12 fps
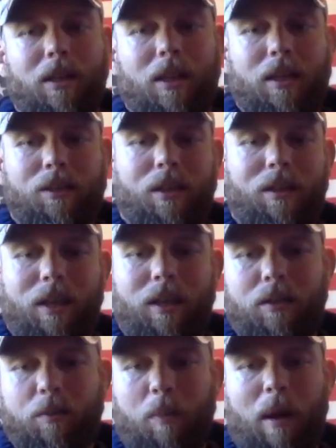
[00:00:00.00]
And this, I
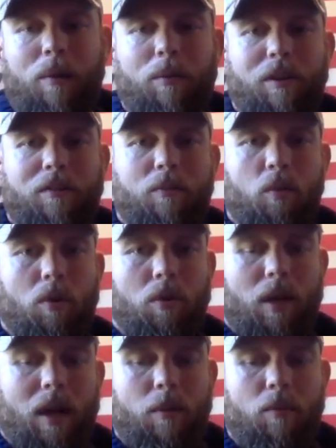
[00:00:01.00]
think, is probably even more
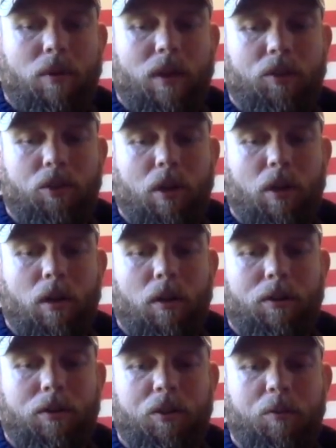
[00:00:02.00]
reliable than that trigger,
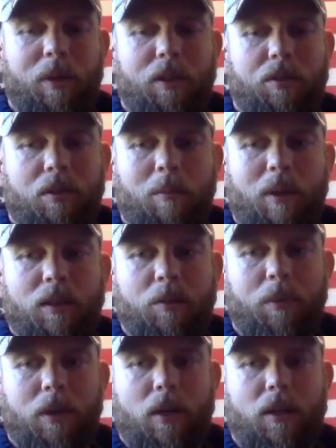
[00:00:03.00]
just based on my
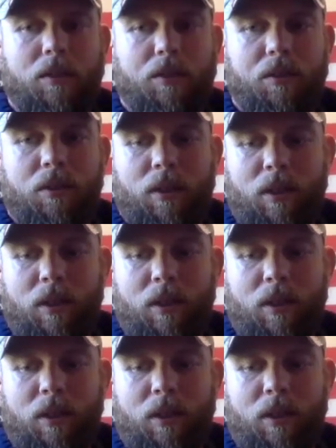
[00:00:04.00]
experience.